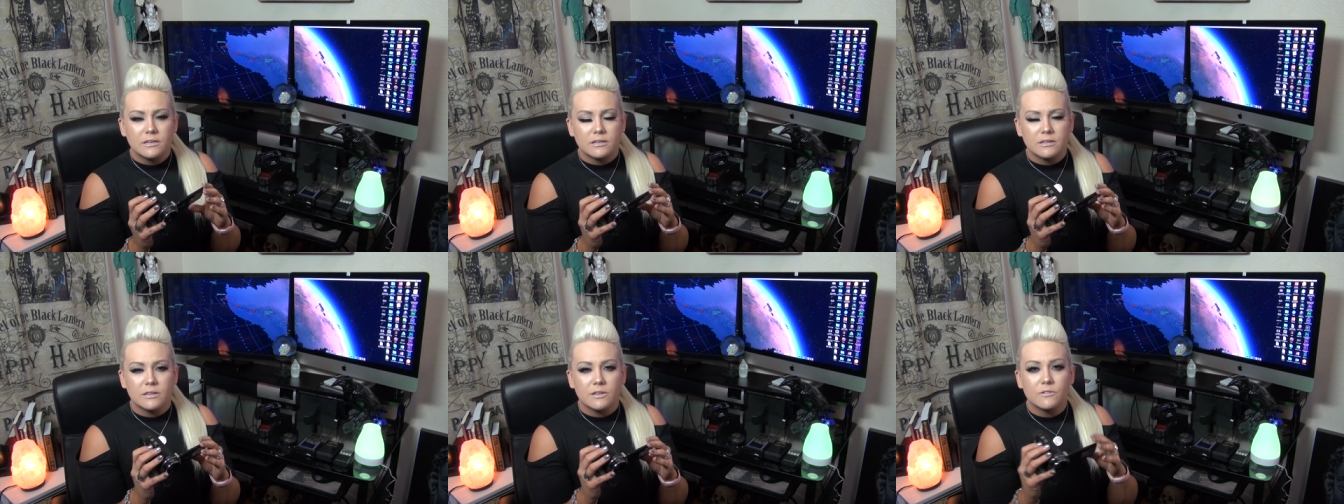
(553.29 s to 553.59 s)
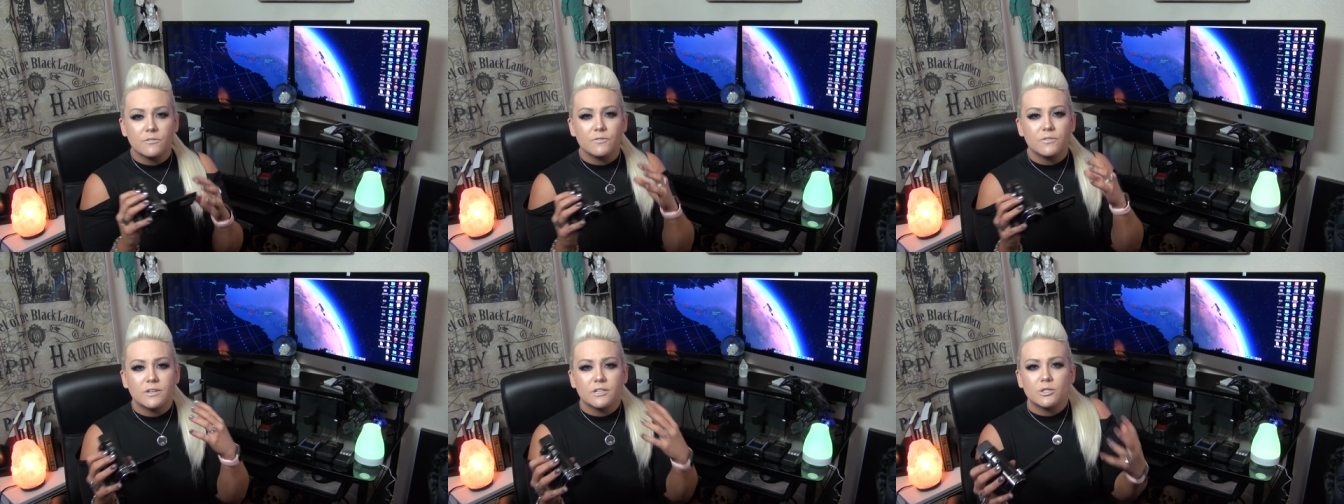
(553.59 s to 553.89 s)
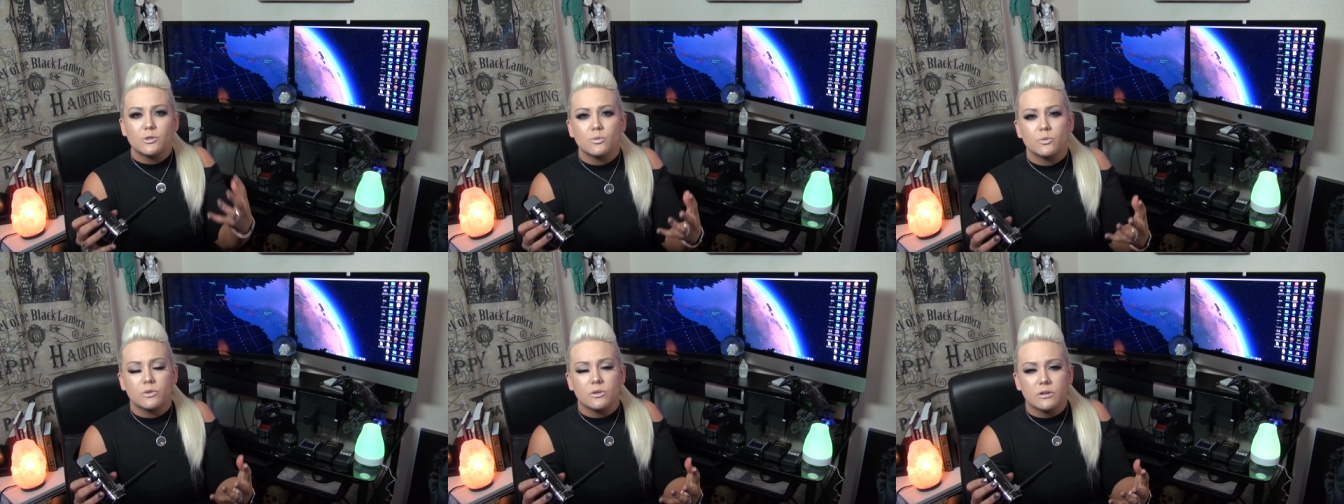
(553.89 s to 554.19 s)
the
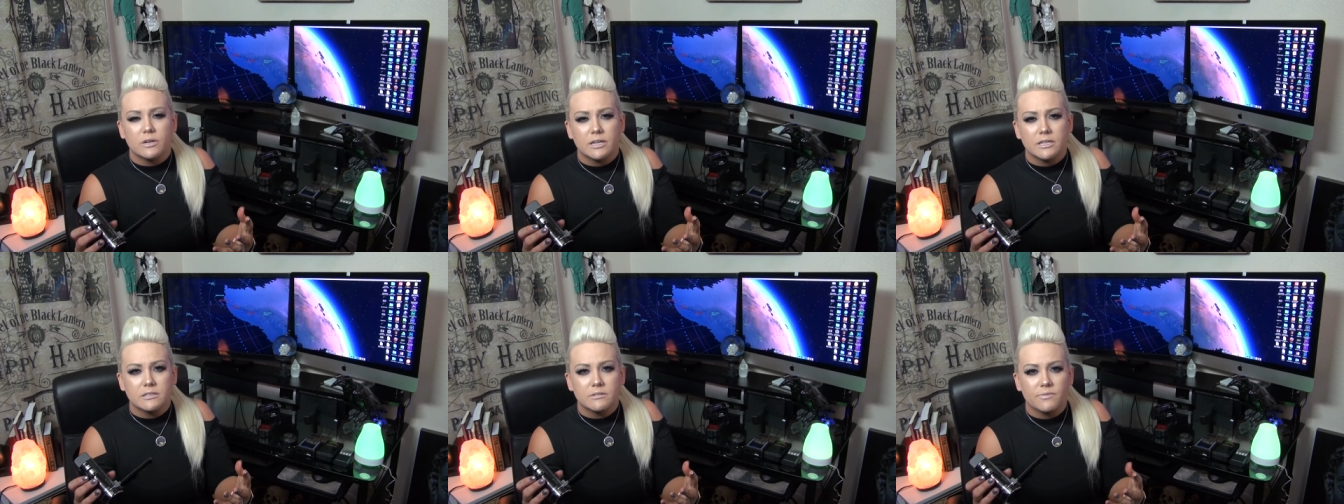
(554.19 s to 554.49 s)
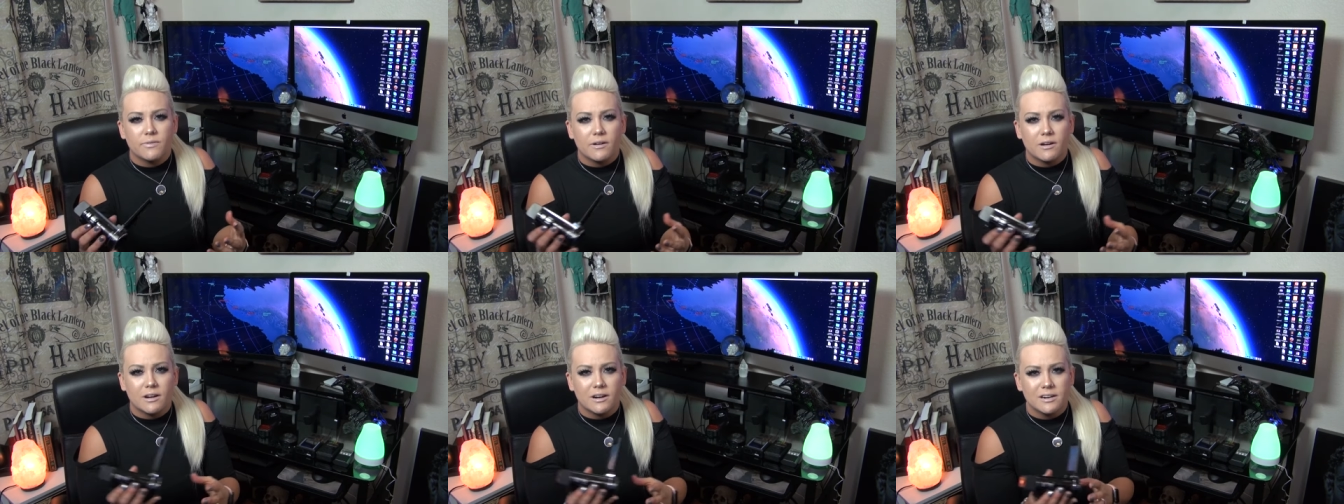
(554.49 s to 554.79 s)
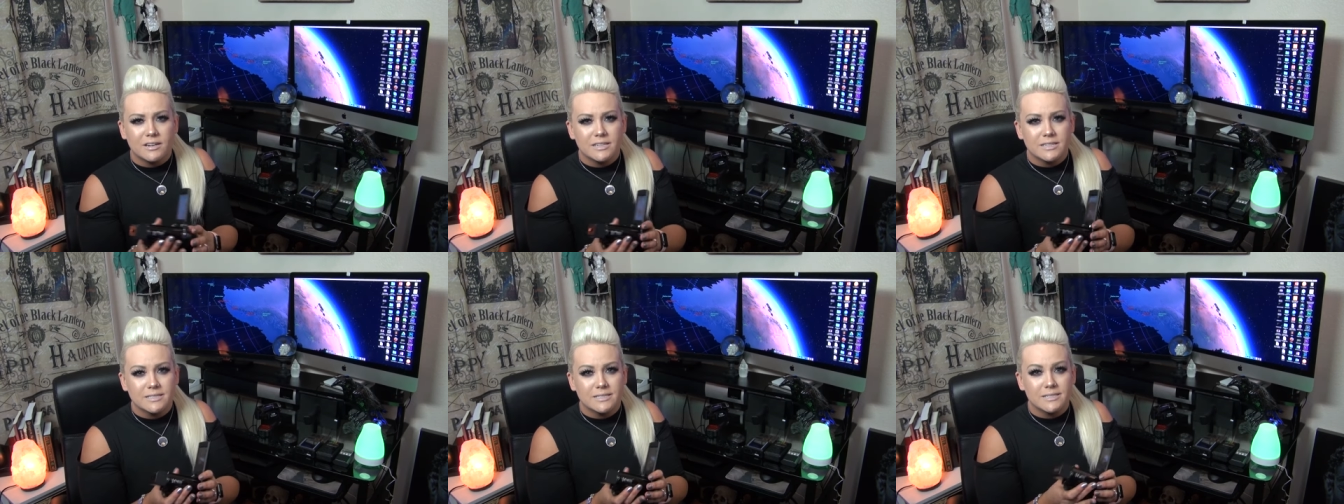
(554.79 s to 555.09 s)
visual as far
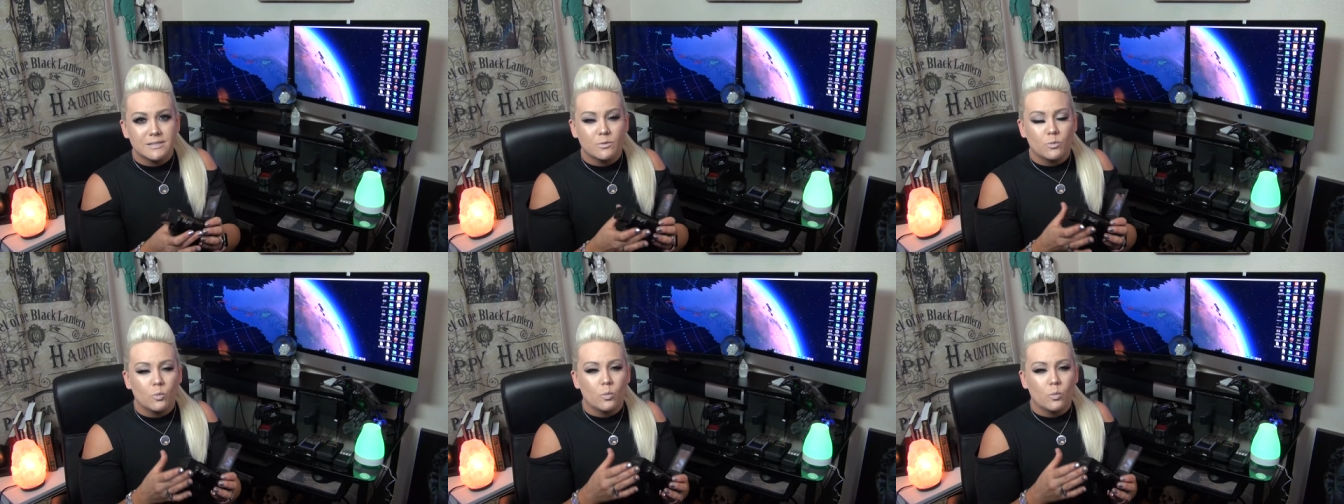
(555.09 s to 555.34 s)
as